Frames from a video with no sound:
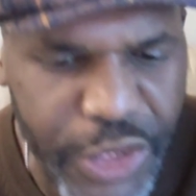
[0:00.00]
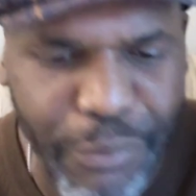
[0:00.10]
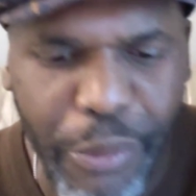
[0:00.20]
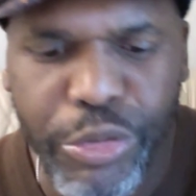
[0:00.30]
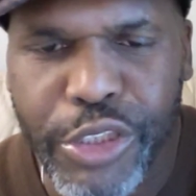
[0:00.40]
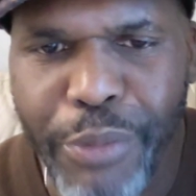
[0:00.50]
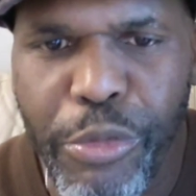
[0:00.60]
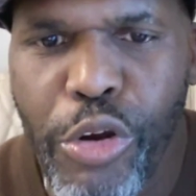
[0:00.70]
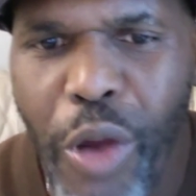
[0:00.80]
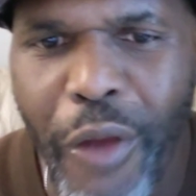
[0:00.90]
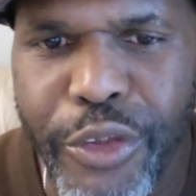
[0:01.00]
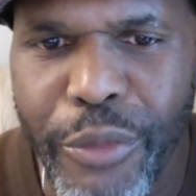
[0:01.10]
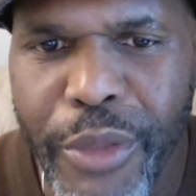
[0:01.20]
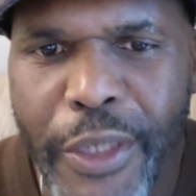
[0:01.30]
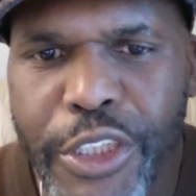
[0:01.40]
Some people who have
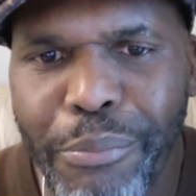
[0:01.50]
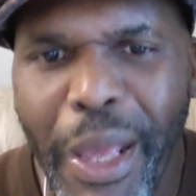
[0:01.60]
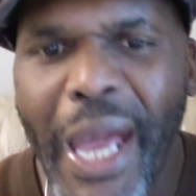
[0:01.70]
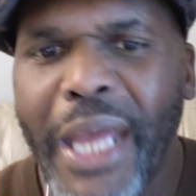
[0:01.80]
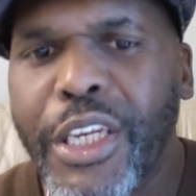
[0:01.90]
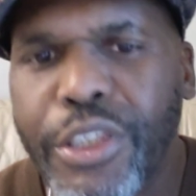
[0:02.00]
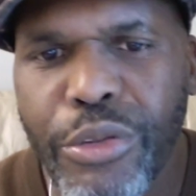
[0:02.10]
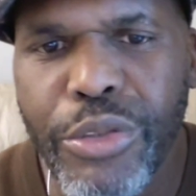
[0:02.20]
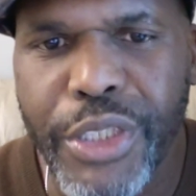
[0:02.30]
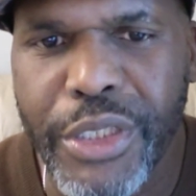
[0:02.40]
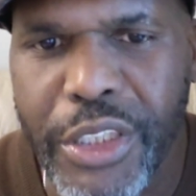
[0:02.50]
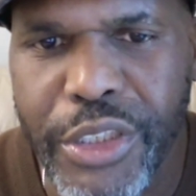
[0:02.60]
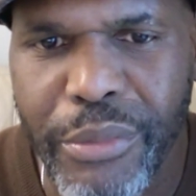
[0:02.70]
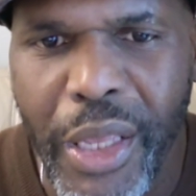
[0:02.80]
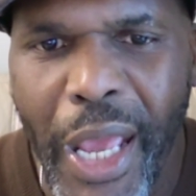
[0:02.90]
some bad attitudes
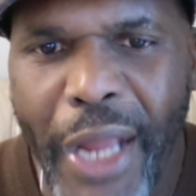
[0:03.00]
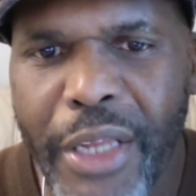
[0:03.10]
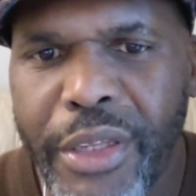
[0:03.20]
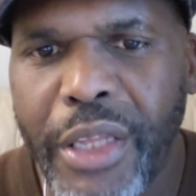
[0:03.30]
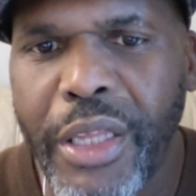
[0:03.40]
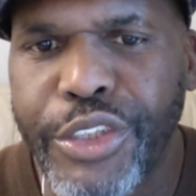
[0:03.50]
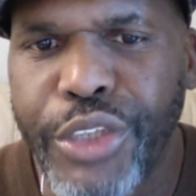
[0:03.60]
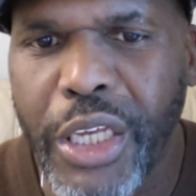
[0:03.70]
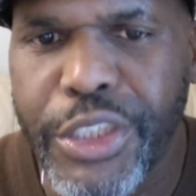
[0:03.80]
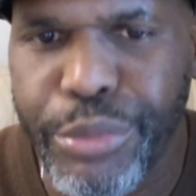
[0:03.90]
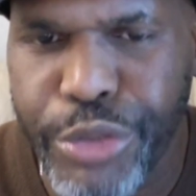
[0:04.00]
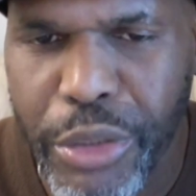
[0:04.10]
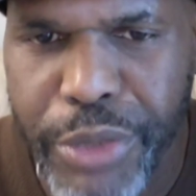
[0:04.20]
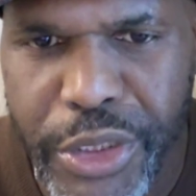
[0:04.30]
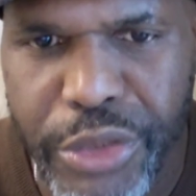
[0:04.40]
and stuck in some
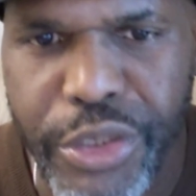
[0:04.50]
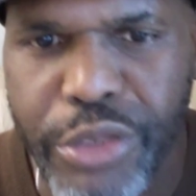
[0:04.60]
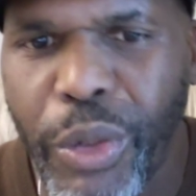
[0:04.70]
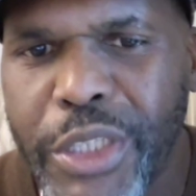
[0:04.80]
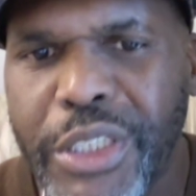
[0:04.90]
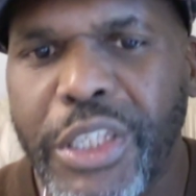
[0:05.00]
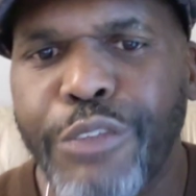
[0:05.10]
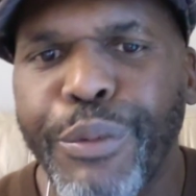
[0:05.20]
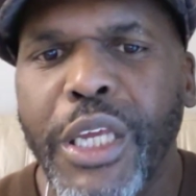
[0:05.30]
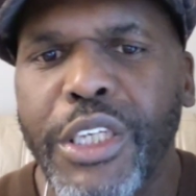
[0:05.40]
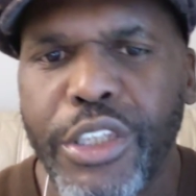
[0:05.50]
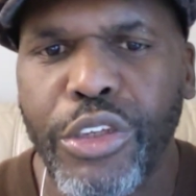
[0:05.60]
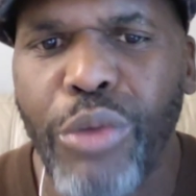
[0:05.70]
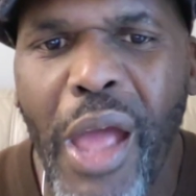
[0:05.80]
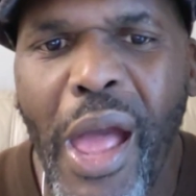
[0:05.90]
circumstances, situations, and they're speaking to
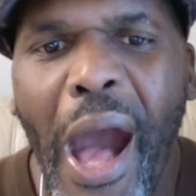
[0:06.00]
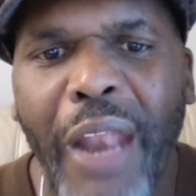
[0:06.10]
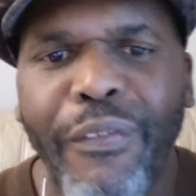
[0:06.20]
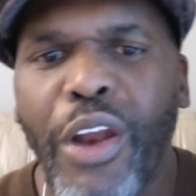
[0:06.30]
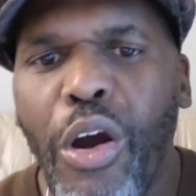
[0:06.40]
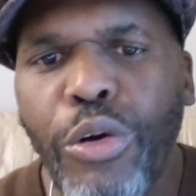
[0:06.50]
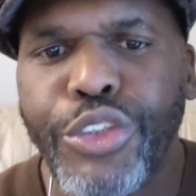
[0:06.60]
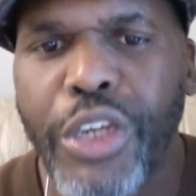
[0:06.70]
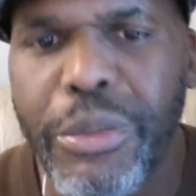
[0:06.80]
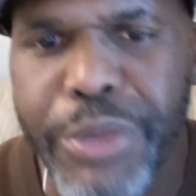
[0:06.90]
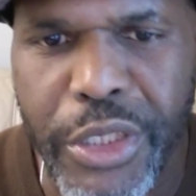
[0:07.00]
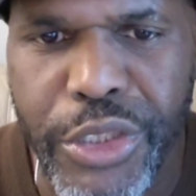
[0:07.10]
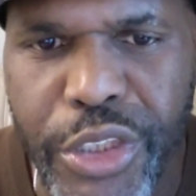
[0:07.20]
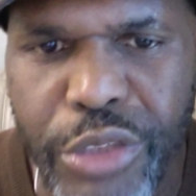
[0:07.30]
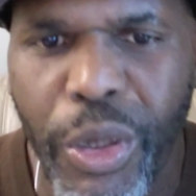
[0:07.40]
you out of their own
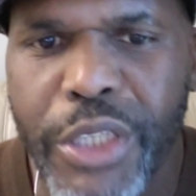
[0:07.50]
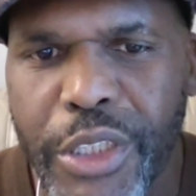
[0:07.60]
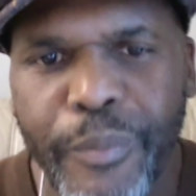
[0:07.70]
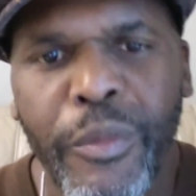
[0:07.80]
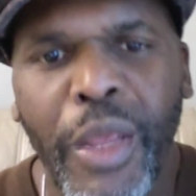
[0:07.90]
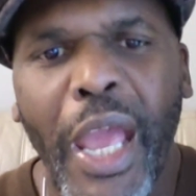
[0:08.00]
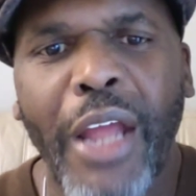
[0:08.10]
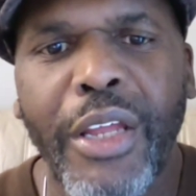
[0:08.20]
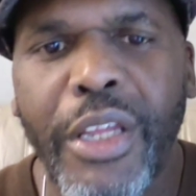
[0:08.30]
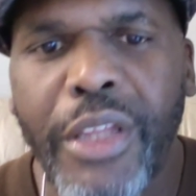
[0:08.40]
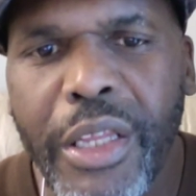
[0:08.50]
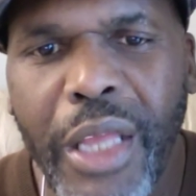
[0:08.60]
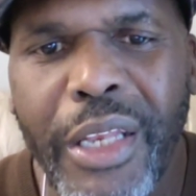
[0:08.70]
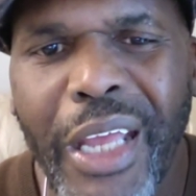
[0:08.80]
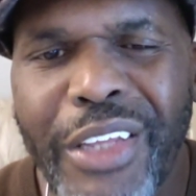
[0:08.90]
circumstances, situation,
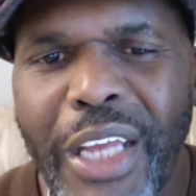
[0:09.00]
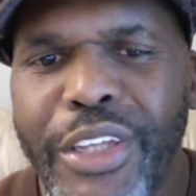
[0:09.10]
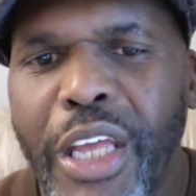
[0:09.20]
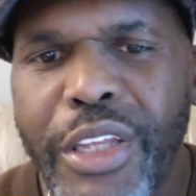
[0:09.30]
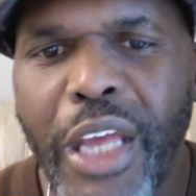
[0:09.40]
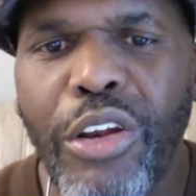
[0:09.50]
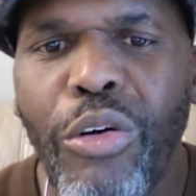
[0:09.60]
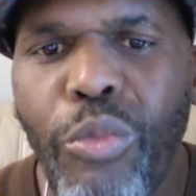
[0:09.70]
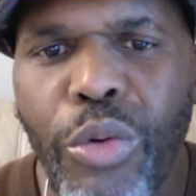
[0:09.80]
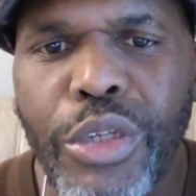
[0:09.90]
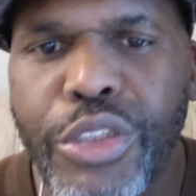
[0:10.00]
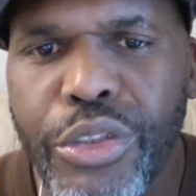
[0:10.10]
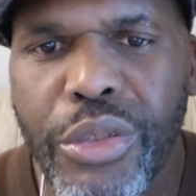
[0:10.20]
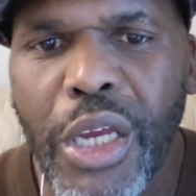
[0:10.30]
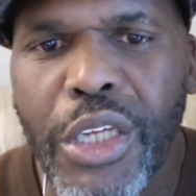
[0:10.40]
and they don't want
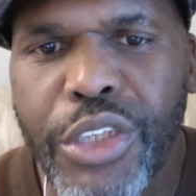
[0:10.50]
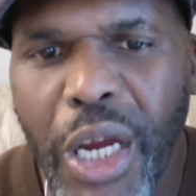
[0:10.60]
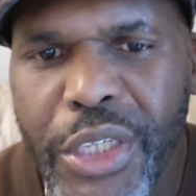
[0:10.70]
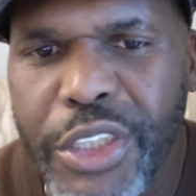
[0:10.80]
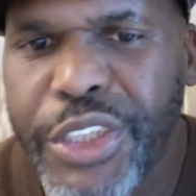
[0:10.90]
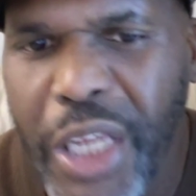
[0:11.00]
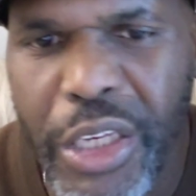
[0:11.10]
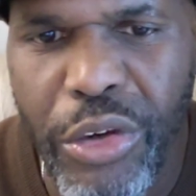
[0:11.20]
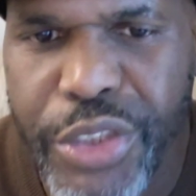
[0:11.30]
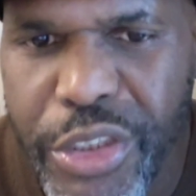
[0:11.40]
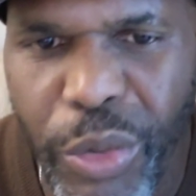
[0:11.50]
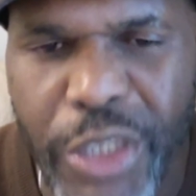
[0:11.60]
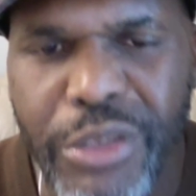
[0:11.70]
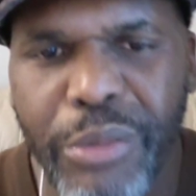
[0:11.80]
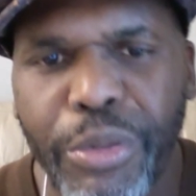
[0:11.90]
to understand your
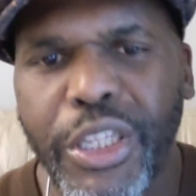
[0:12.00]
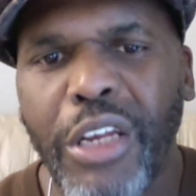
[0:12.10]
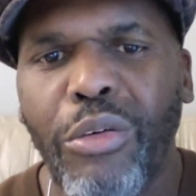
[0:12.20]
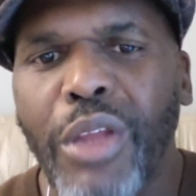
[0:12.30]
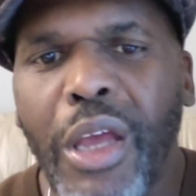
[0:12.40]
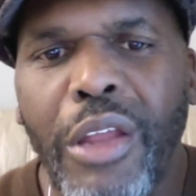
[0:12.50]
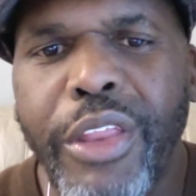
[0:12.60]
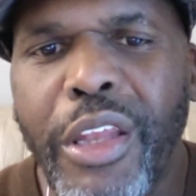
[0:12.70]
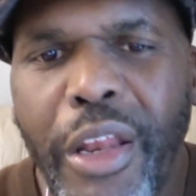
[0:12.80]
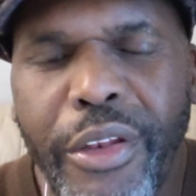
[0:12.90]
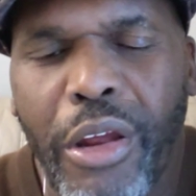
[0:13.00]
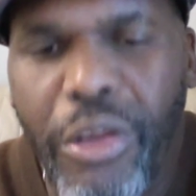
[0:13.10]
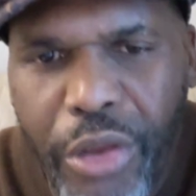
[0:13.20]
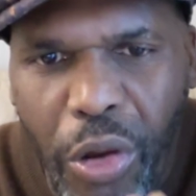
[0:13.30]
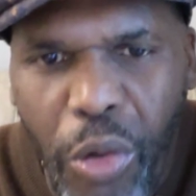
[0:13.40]
situation, but they don't.
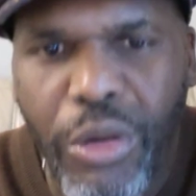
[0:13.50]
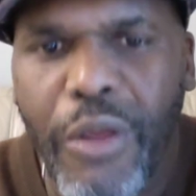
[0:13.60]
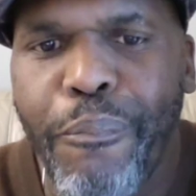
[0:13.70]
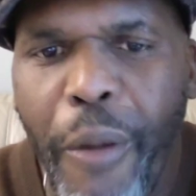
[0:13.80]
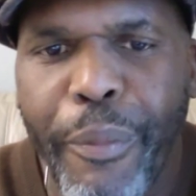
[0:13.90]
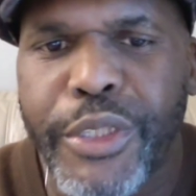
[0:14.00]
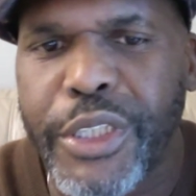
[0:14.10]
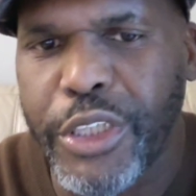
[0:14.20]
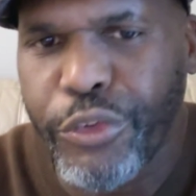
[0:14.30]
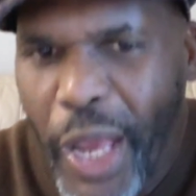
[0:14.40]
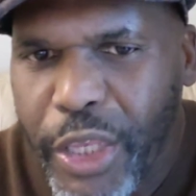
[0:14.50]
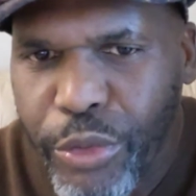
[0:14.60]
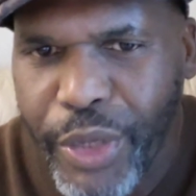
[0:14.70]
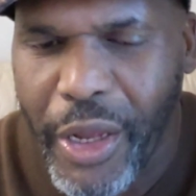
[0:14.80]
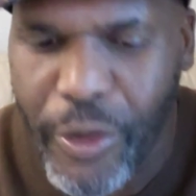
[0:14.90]
Their only purpose is to drag
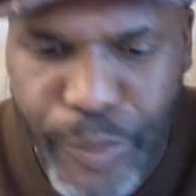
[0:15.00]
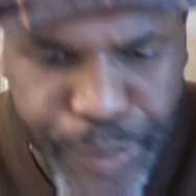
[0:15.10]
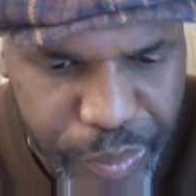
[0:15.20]
you down.